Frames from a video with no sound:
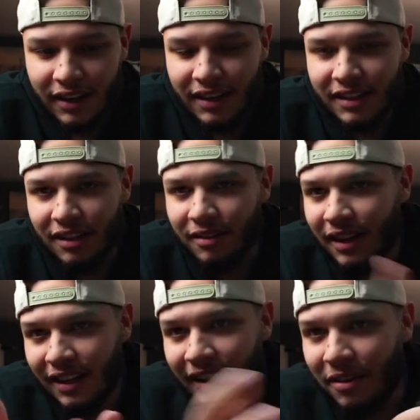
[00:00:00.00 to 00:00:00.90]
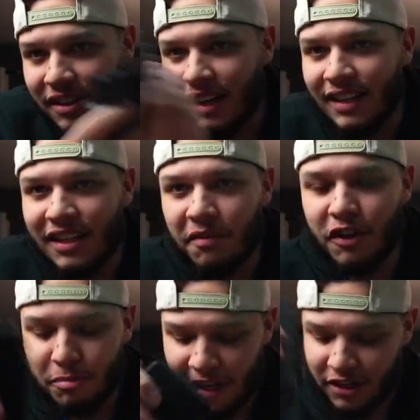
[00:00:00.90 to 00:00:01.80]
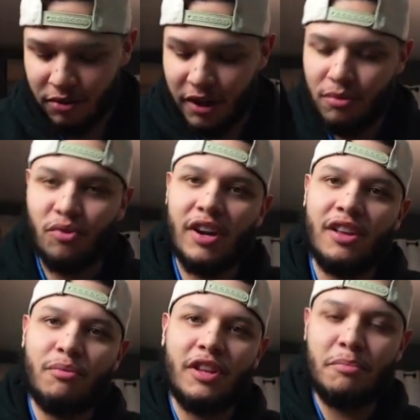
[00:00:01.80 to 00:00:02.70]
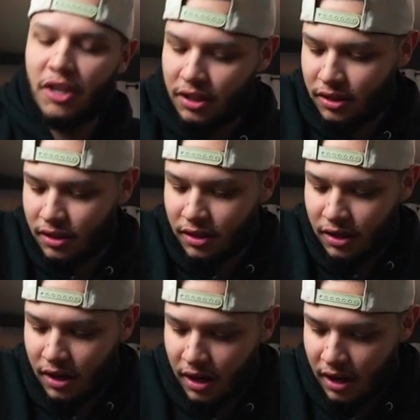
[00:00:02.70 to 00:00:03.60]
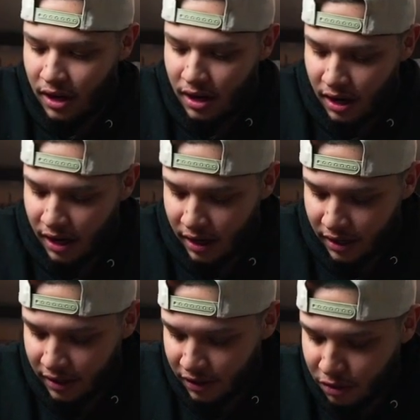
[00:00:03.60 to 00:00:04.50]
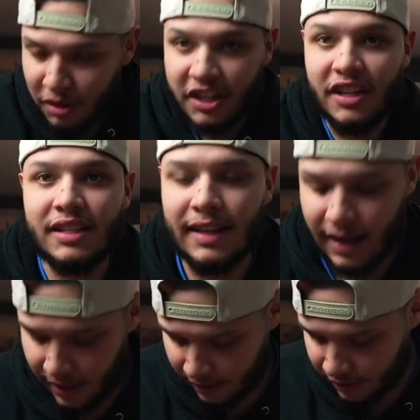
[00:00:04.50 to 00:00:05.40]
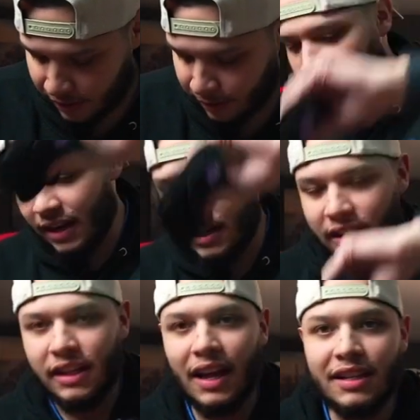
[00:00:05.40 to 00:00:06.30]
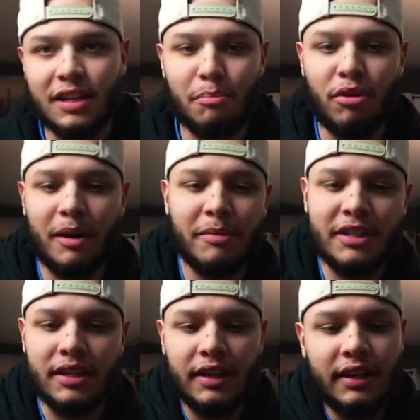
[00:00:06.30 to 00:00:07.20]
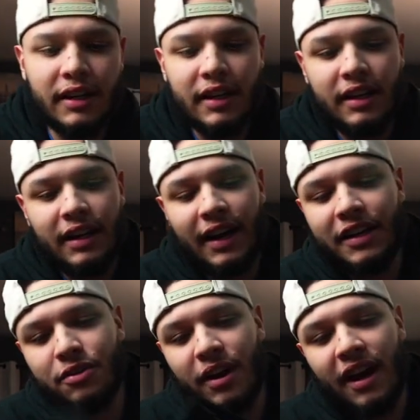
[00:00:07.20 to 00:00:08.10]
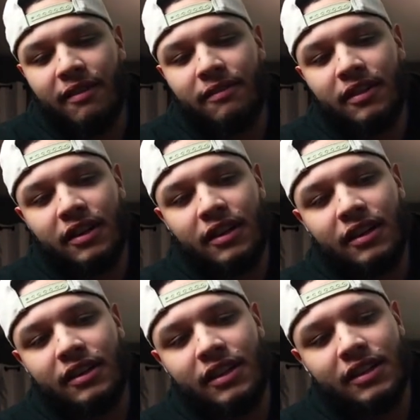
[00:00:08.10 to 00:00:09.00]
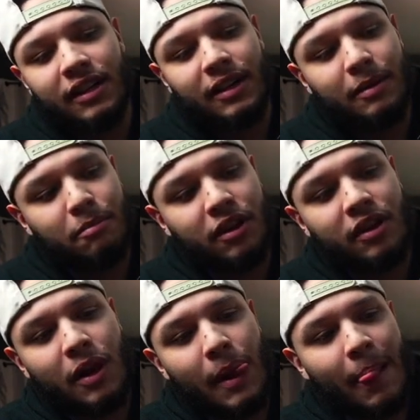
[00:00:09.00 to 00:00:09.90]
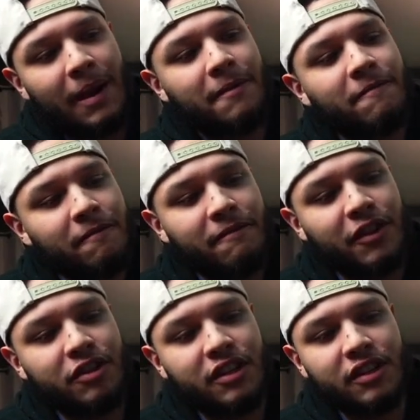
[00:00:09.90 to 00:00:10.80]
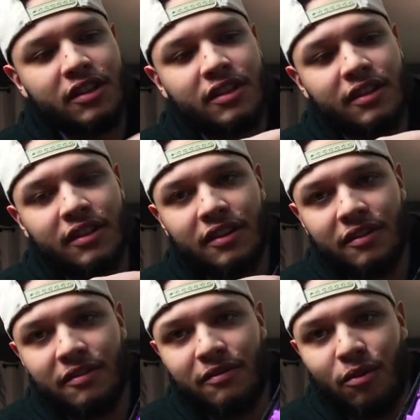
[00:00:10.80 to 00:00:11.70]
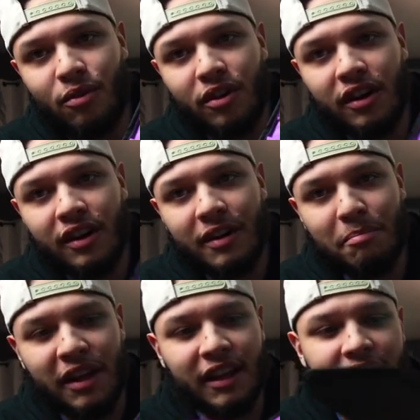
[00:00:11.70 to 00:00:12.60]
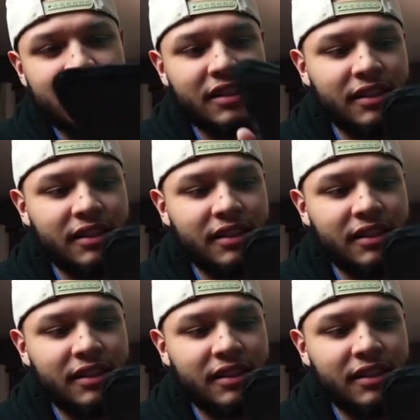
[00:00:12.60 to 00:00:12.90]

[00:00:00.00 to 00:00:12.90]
So that one's kind of self-explanatory, won't get really too much into that. So, and in the last compartment, I do have these filters for my lens,